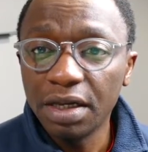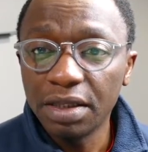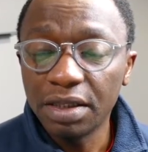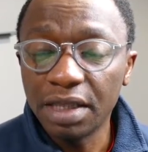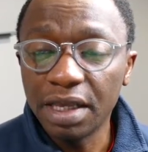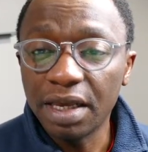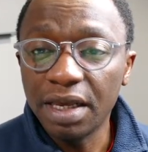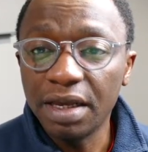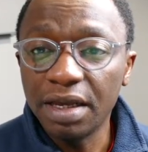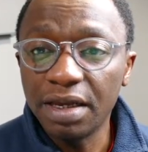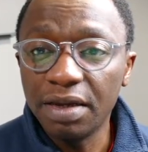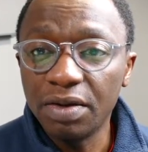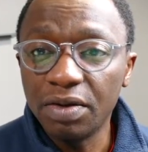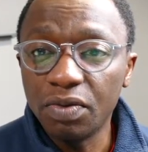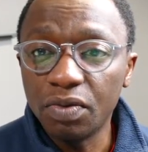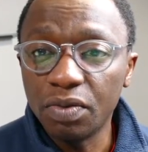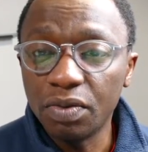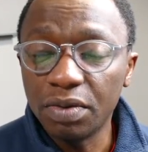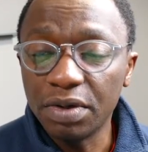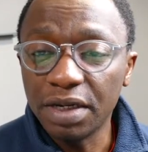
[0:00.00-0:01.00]
there
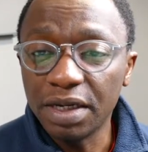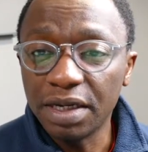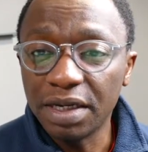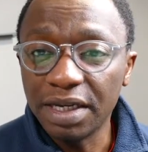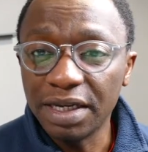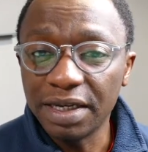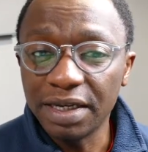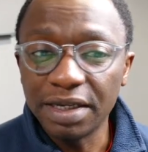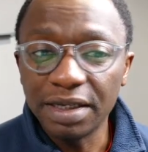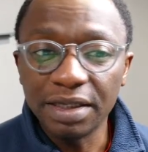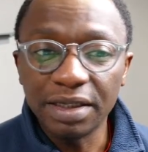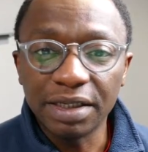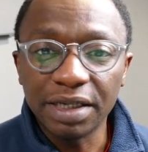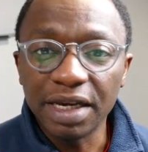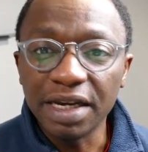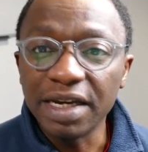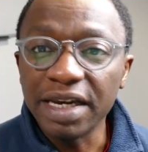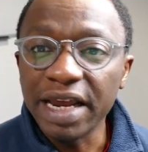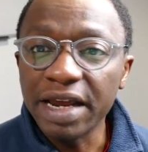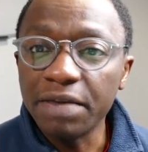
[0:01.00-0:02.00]
is
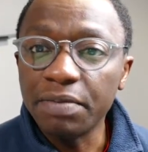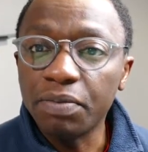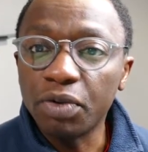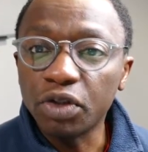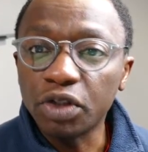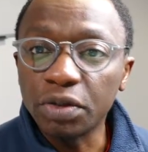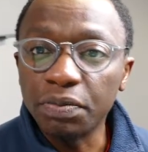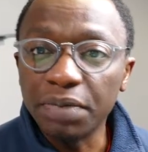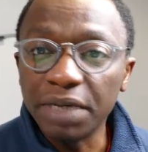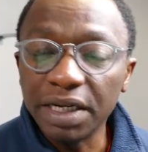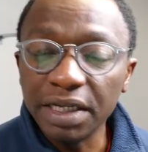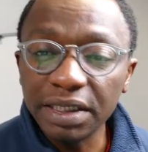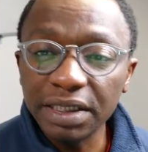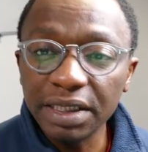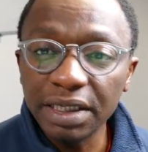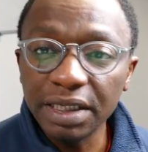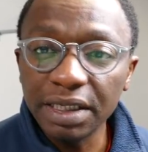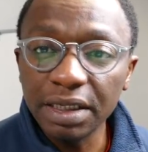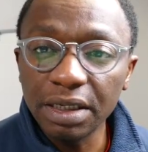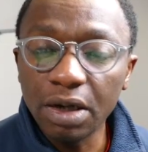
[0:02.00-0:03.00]
a near
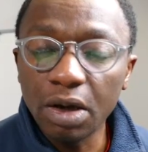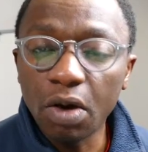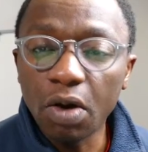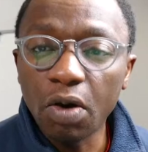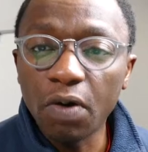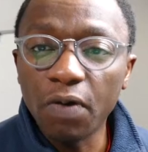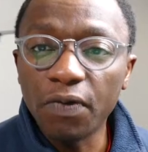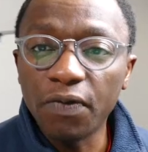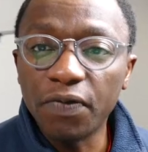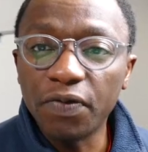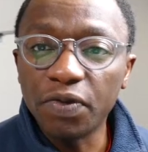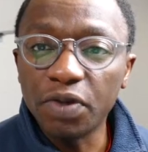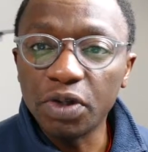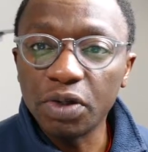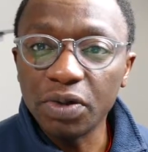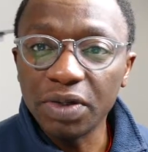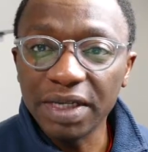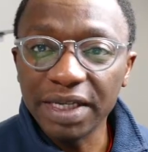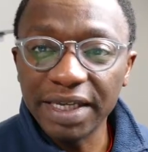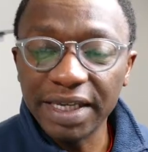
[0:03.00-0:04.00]
impossibility of
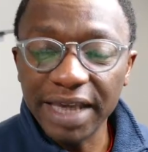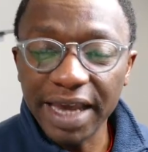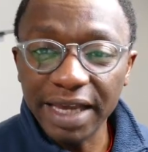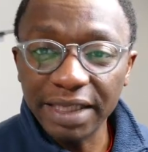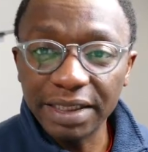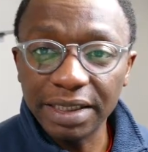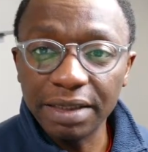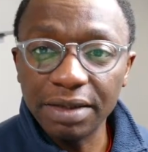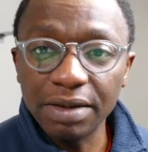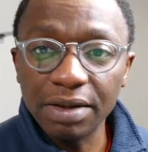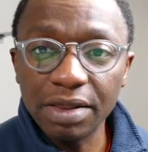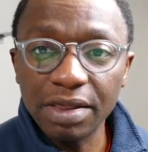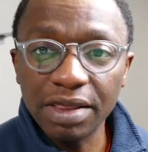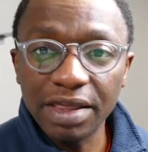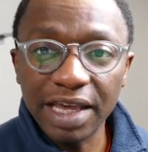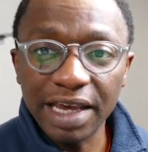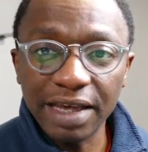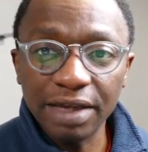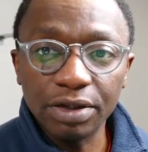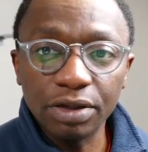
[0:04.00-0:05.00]
getting
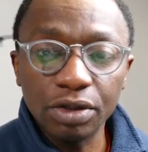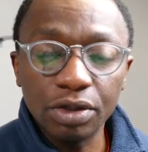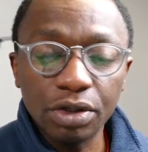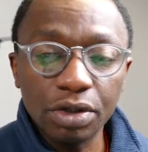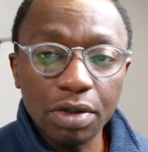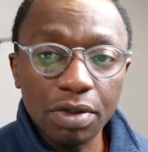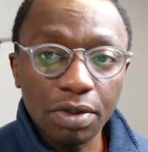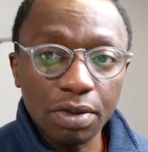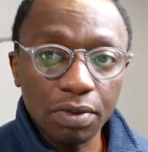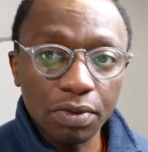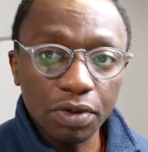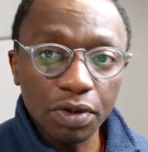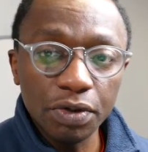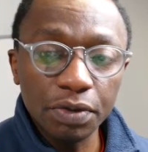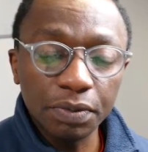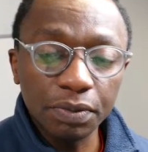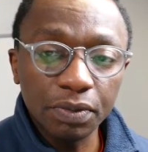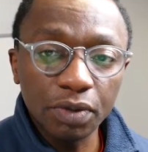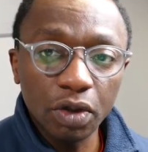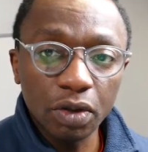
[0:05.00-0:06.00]
things
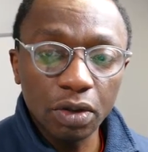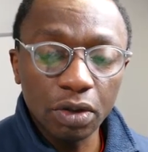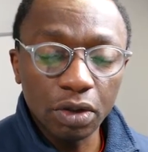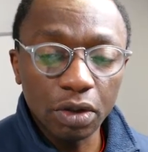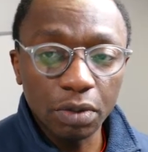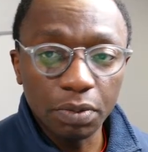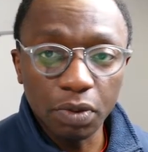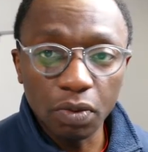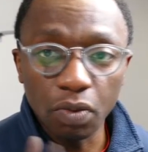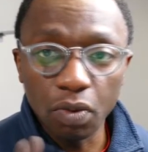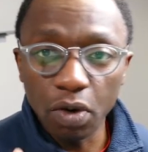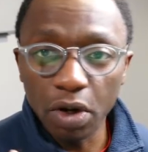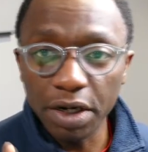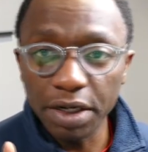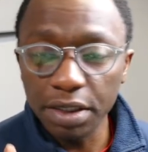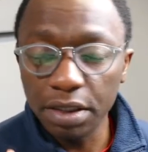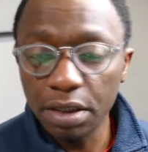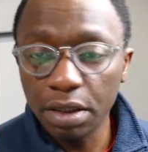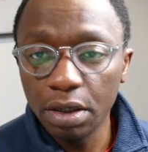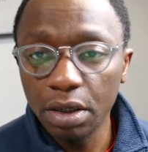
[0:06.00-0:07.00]
through, number
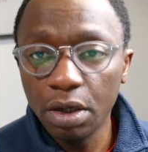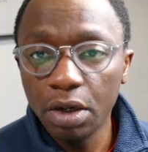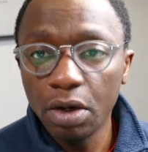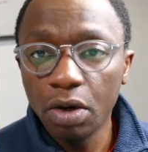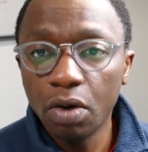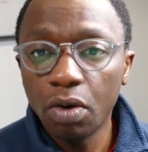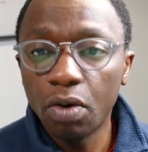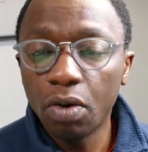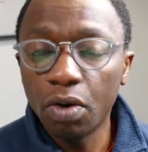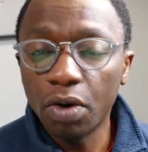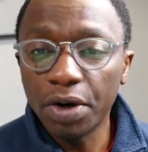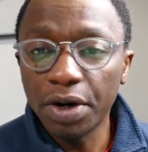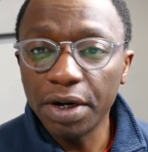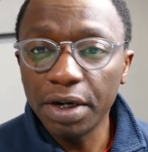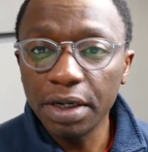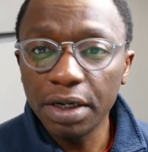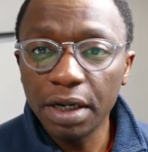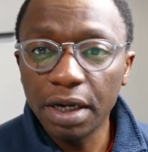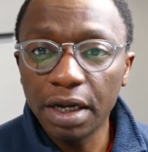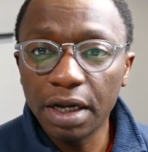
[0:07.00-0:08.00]
1,
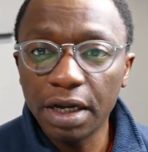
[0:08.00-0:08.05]
or